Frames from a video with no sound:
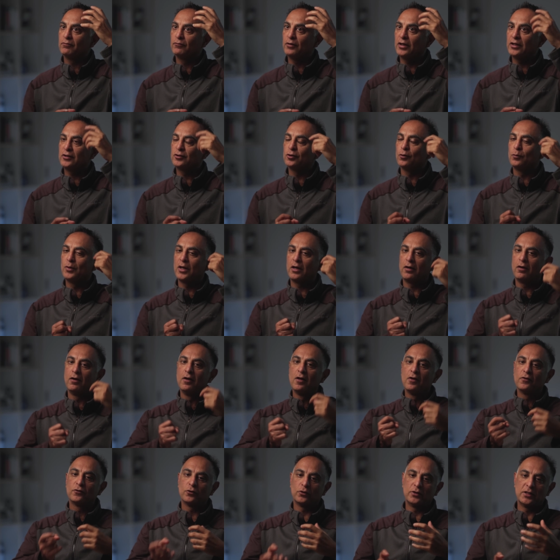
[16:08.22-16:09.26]
Right, so
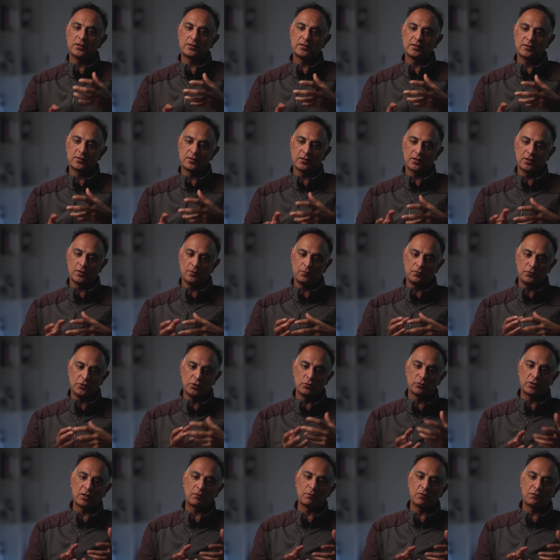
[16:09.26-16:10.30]
this is the
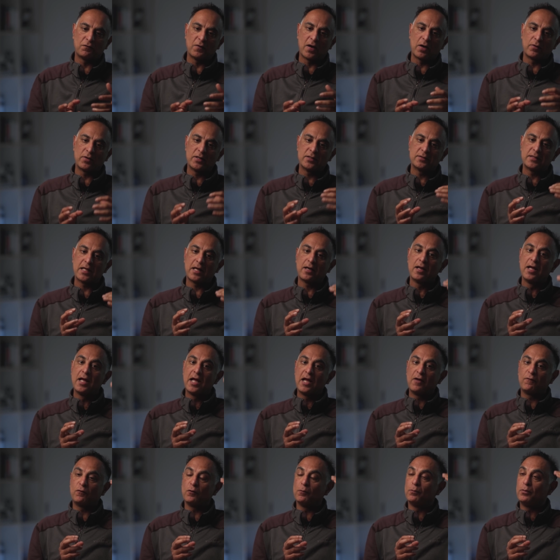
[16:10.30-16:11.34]
new thing we found, is that
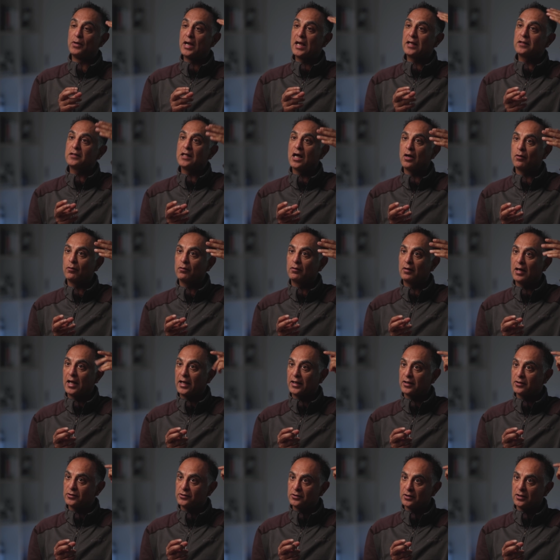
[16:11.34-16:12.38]
if you break down
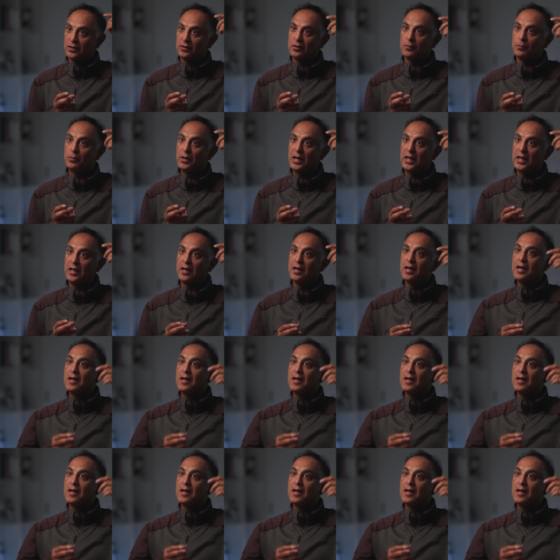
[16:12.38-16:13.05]
glycogen in the brain,